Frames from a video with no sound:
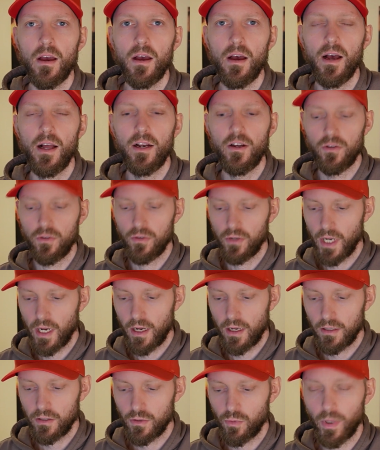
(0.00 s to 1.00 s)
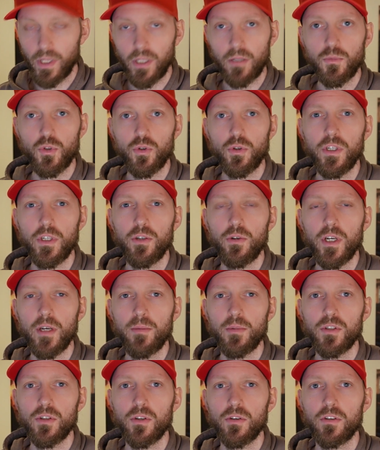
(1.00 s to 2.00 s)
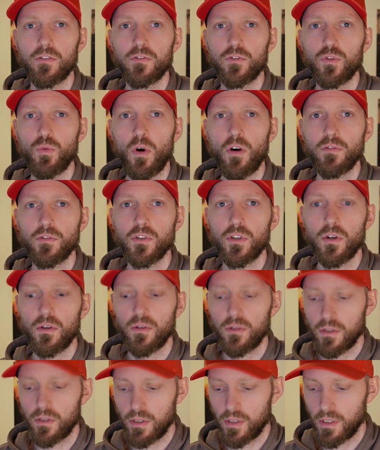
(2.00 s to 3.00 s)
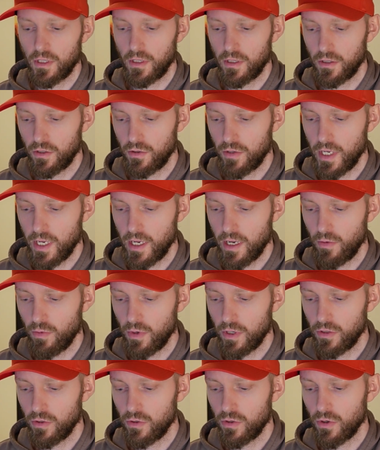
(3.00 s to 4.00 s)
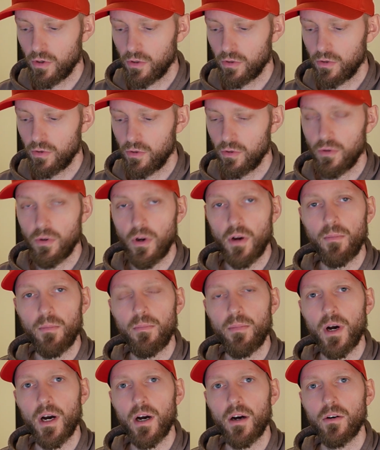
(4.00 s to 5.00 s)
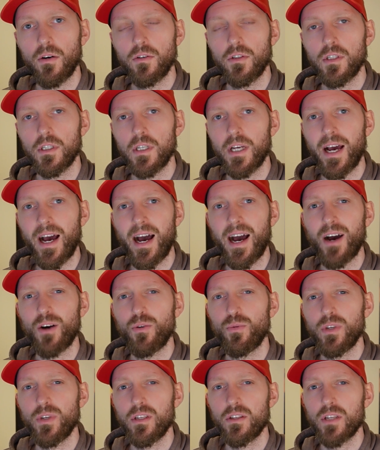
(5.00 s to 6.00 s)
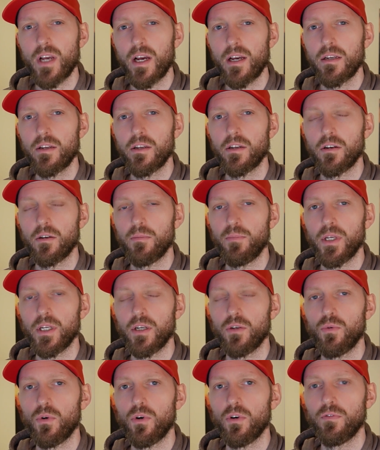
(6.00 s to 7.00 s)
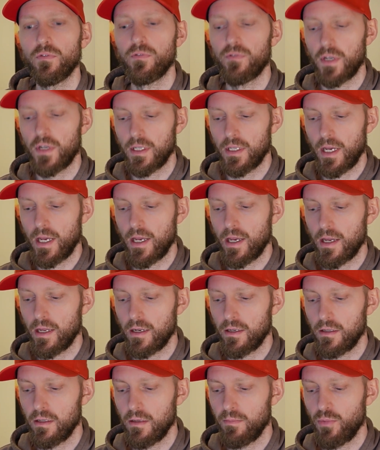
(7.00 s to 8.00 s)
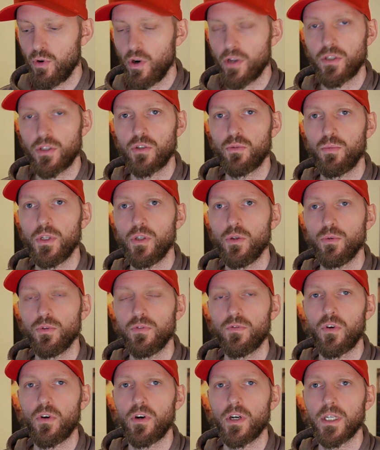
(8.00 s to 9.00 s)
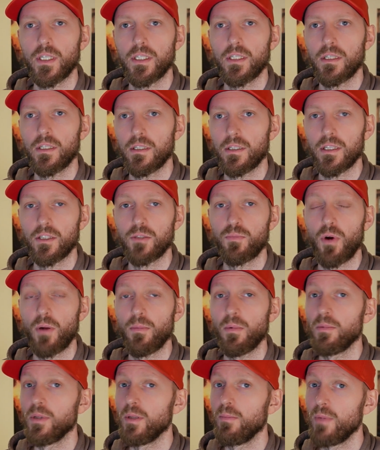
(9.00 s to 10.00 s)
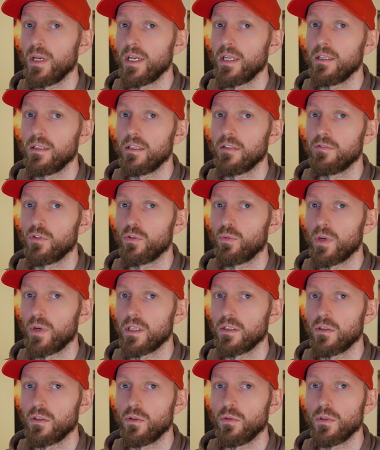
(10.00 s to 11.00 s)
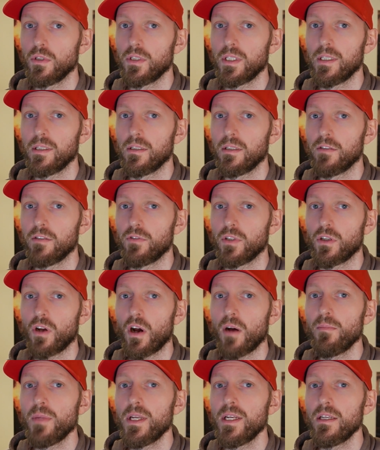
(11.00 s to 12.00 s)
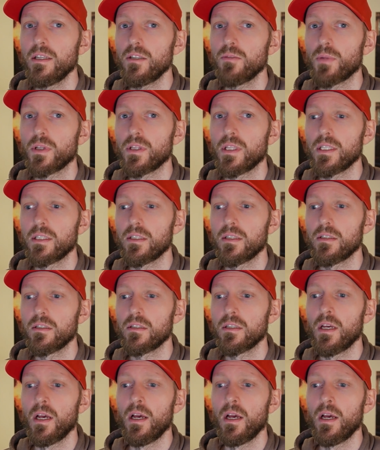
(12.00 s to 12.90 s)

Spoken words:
Hello guys, welcome to a new episode of Dwarf Talks. Today I want to talk to you about how we design here at Dwarf and the process we use for it. There's probably many different ways that you'll see in different companies, but this is